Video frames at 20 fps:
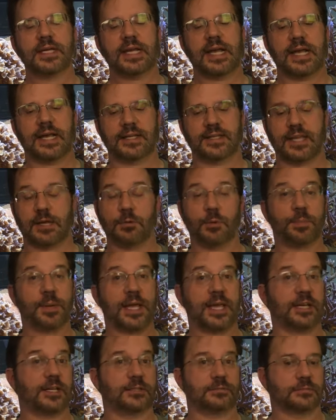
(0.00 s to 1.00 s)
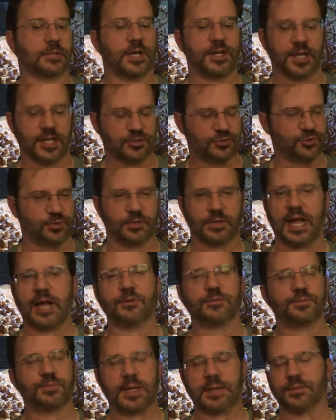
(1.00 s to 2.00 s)
and they will pay an extra
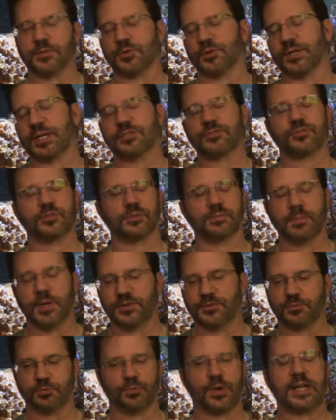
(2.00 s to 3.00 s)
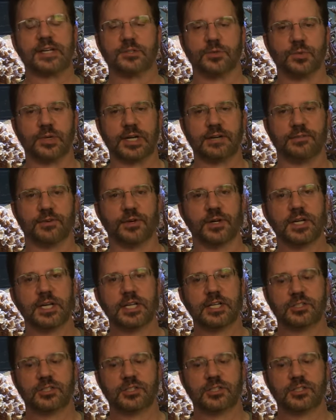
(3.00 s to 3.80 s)
house payment or an extra month's rent or whatever,